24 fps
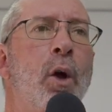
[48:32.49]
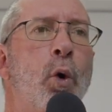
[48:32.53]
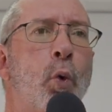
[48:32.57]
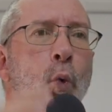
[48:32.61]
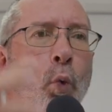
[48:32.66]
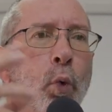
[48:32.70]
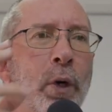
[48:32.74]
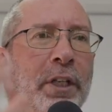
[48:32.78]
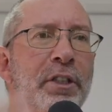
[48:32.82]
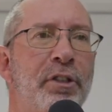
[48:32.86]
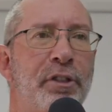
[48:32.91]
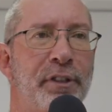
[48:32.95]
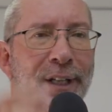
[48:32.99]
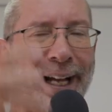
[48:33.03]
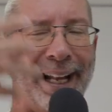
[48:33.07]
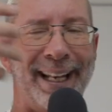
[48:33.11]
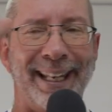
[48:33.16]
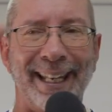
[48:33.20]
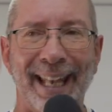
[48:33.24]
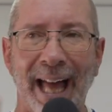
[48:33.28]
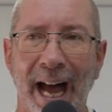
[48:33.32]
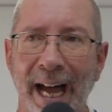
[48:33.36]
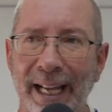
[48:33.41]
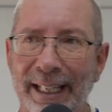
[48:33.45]
which
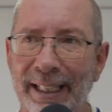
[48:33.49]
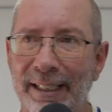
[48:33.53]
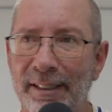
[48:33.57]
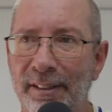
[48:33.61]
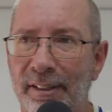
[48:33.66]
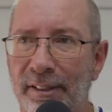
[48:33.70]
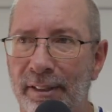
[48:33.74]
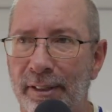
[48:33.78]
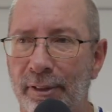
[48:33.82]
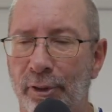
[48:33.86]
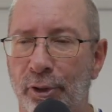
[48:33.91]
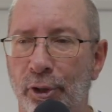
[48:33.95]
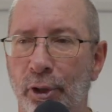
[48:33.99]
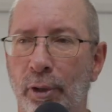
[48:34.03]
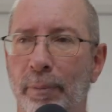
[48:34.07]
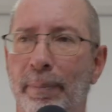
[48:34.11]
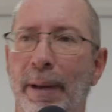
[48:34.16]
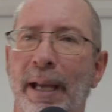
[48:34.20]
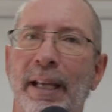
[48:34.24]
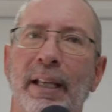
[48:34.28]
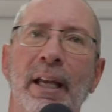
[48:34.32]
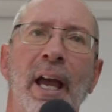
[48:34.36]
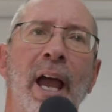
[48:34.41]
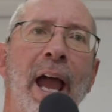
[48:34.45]
alliances you
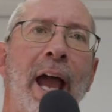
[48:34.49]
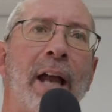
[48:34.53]
make